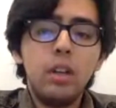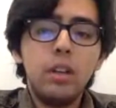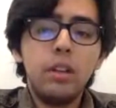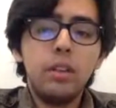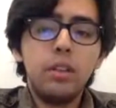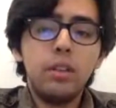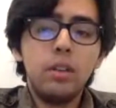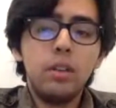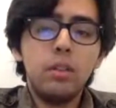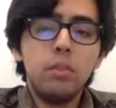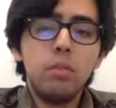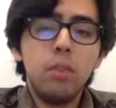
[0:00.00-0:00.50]
on a
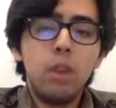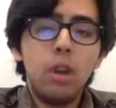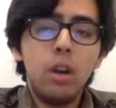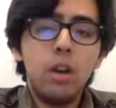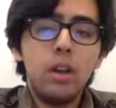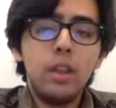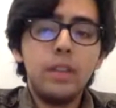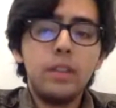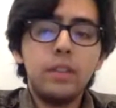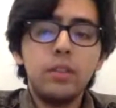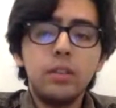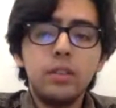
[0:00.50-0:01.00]
third
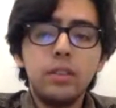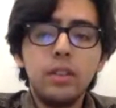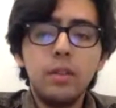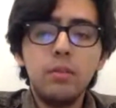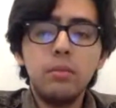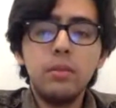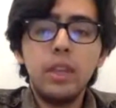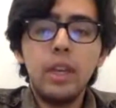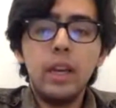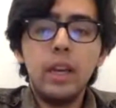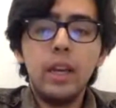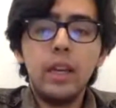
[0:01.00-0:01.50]
party. So
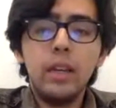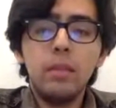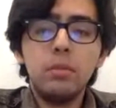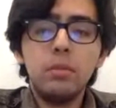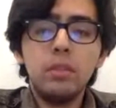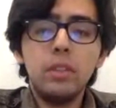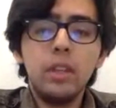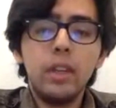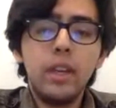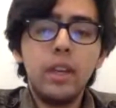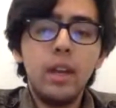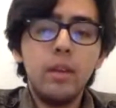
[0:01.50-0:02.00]

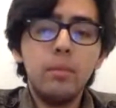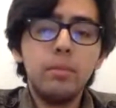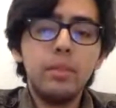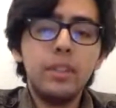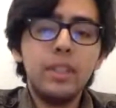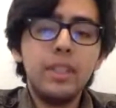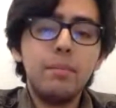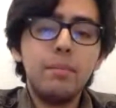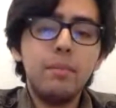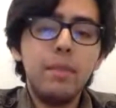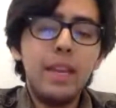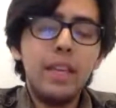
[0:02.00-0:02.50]
sometimes a
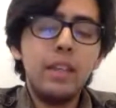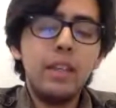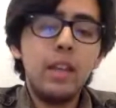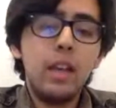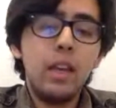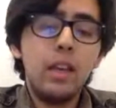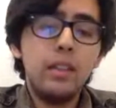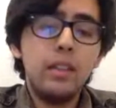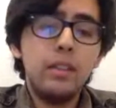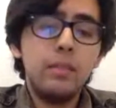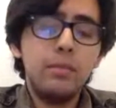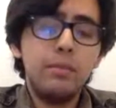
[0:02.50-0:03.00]
company may
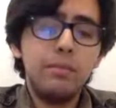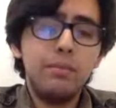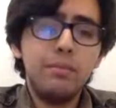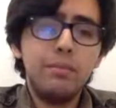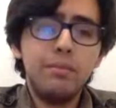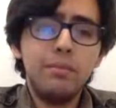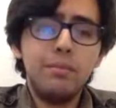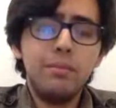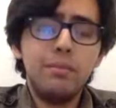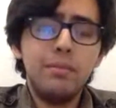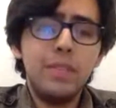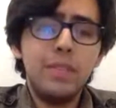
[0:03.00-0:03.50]
not
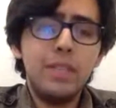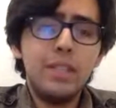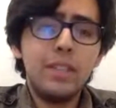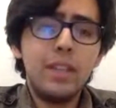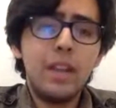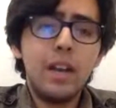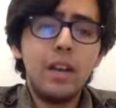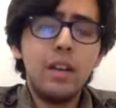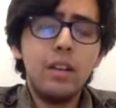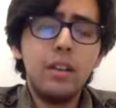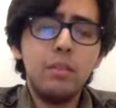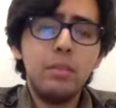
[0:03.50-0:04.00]

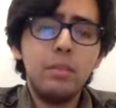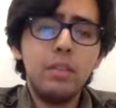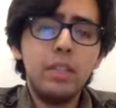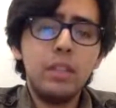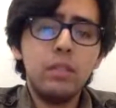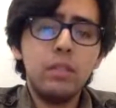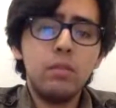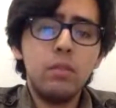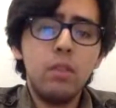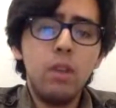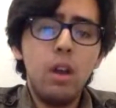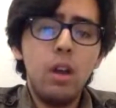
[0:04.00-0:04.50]
entirely be in
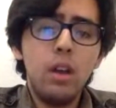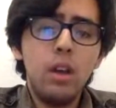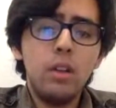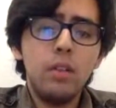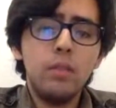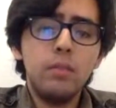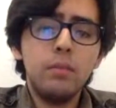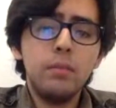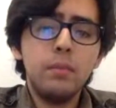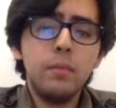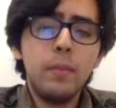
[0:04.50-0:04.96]
the wrong.